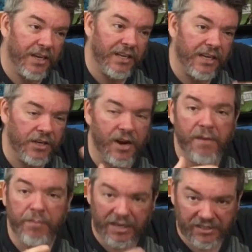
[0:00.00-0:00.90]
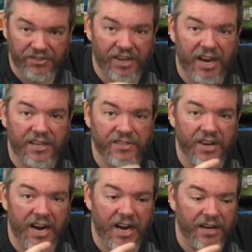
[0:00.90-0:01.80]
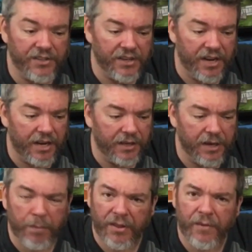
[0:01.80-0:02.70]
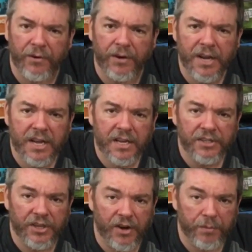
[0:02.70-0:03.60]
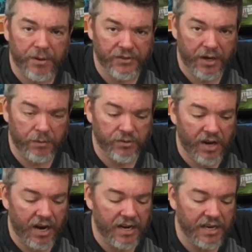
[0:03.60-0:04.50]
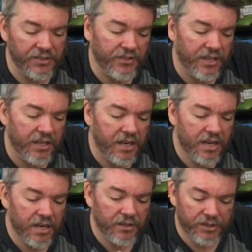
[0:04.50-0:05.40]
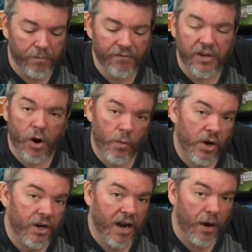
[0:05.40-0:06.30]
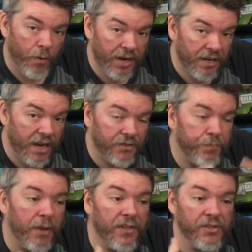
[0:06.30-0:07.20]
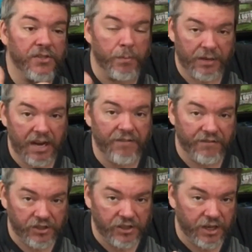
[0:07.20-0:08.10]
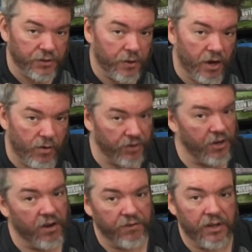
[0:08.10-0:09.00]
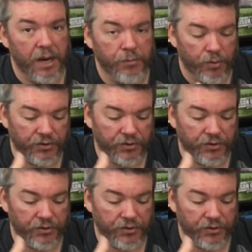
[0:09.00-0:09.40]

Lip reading: I've played Descent and a couple of other Terrinoth based games, and I see some of the artwork I recognize, but this is something FFG does across all of their games.